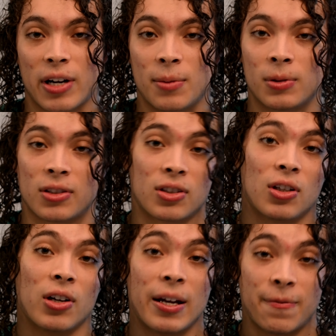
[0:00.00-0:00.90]
able to
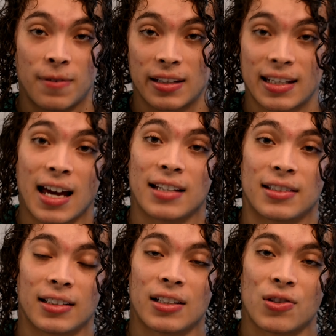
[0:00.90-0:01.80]
secure a
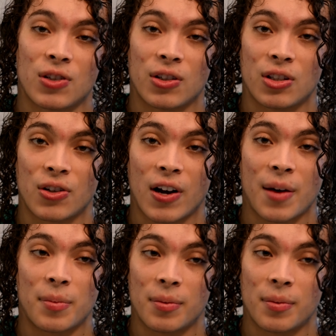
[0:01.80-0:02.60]
fantastic engineering job